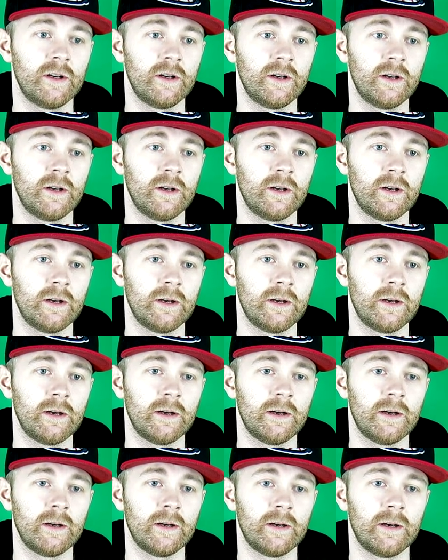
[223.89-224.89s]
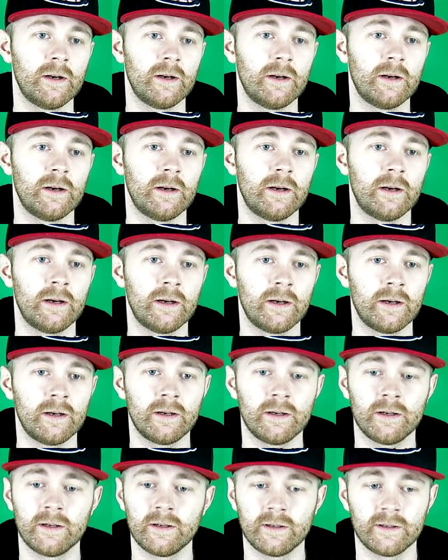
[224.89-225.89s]

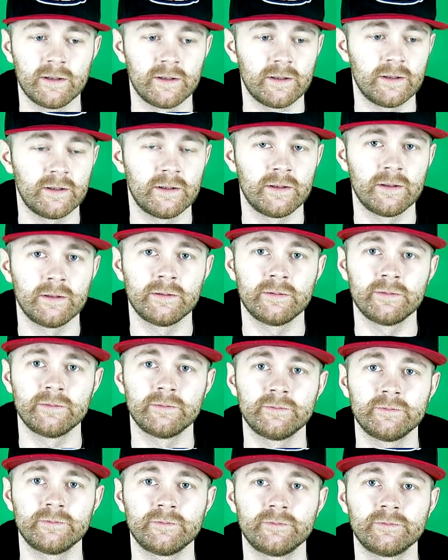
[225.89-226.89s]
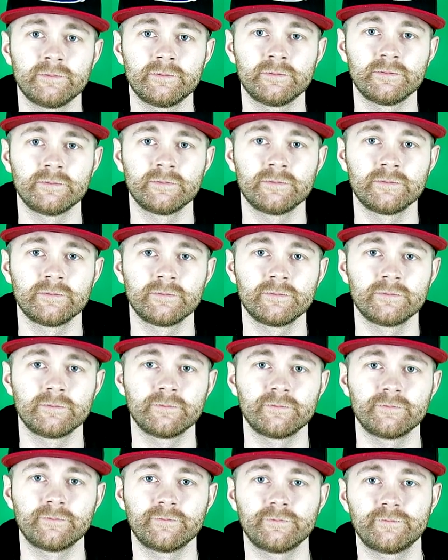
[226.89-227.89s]

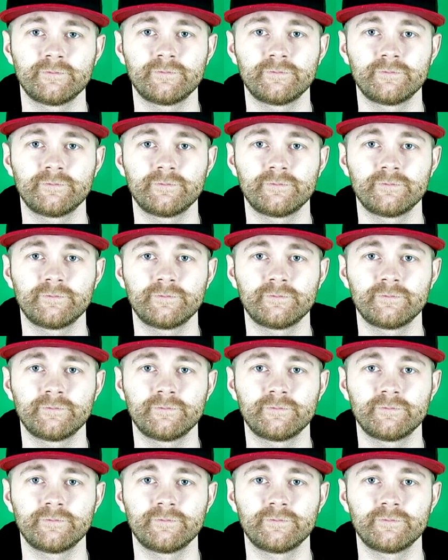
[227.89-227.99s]
Nothing is said.